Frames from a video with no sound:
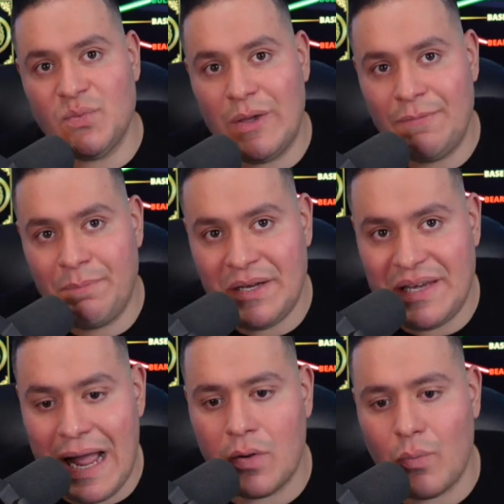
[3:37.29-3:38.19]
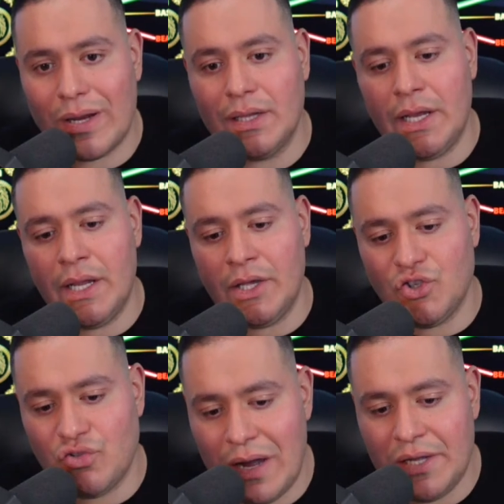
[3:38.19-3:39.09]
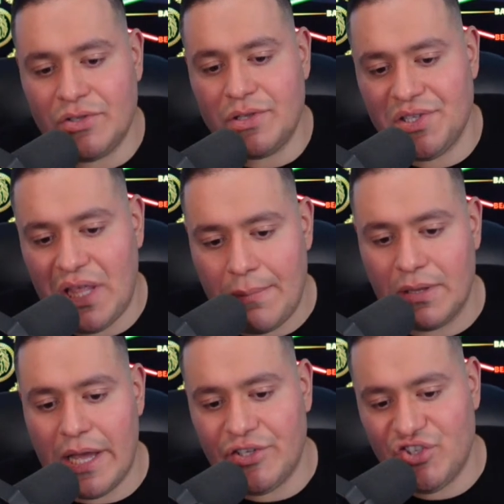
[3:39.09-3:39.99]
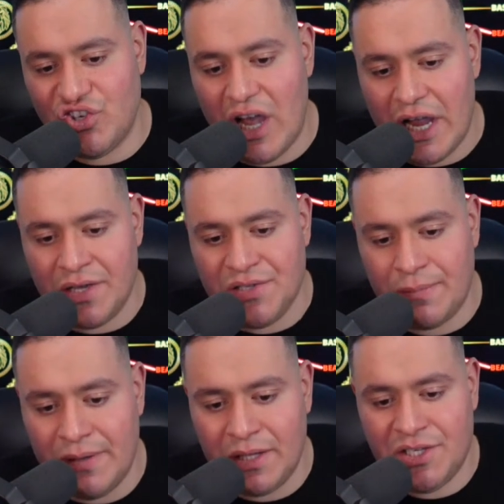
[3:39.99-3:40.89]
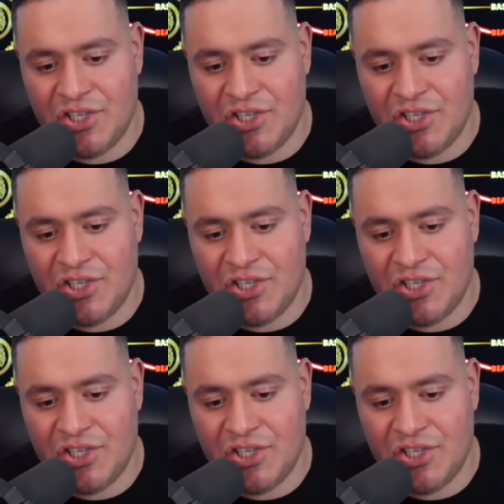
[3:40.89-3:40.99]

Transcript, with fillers: we've been down regulating and trying to destabilize China's ability